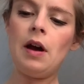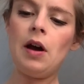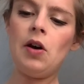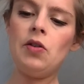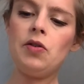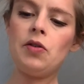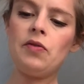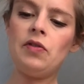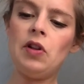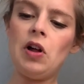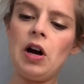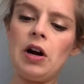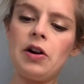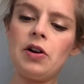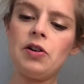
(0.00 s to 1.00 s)
other
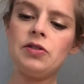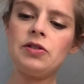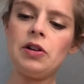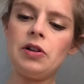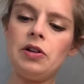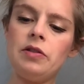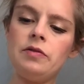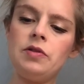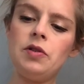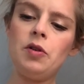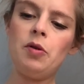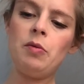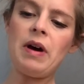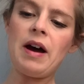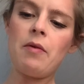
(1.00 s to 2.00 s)
vloggers on
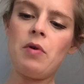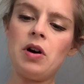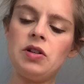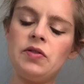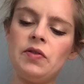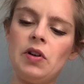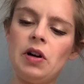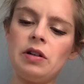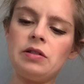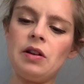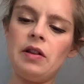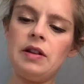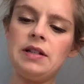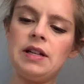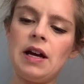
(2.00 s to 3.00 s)
YouTube. I watch vlogs all
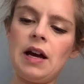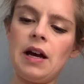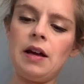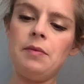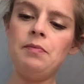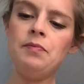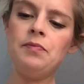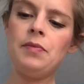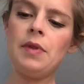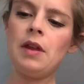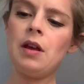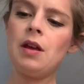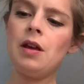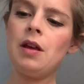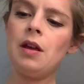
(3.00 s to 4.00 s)
the time.
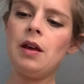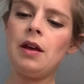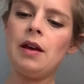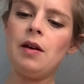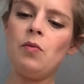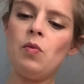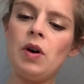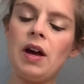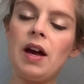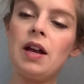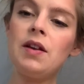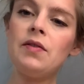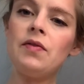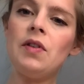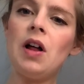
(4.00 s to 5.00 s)
And what
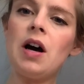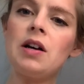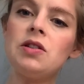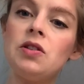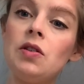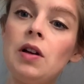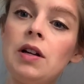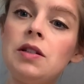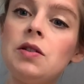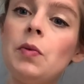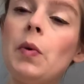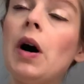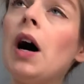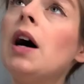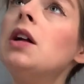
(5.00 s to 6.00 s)
kind of vlogs you like to
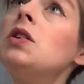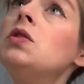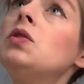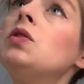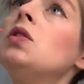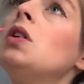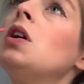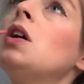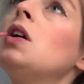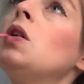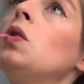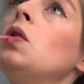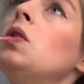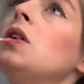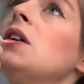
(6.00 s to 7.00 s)
watch,
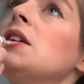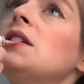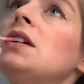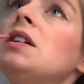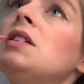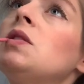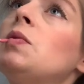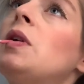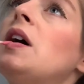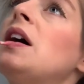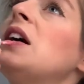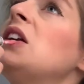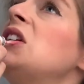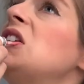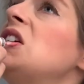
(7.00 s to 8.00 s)
who you guys like to
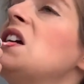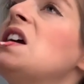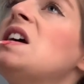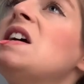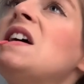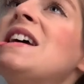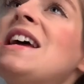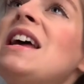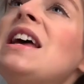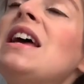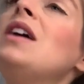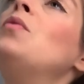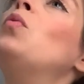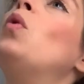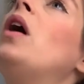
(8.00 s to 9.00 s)
watch,
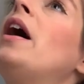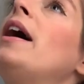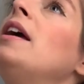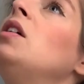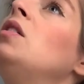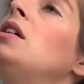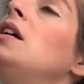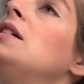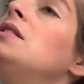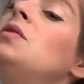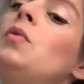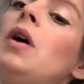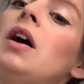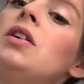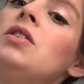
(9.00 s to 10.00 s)
and why you like to
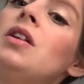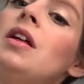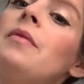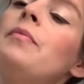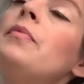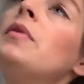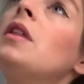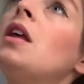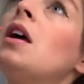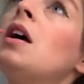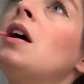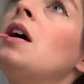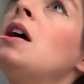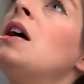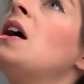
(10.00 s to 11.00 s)
watch them.
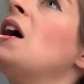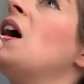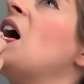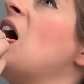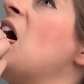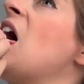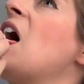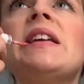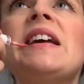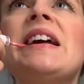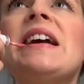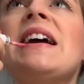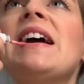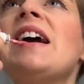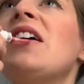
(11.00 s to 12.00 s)

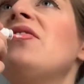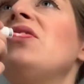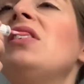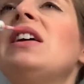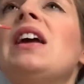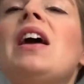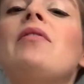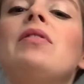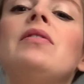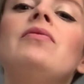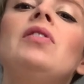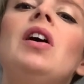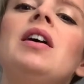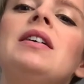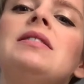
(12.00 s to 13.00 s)
I feel like every
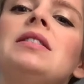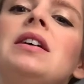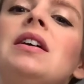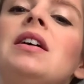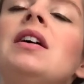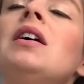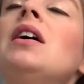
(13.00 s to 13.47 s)
vlog is like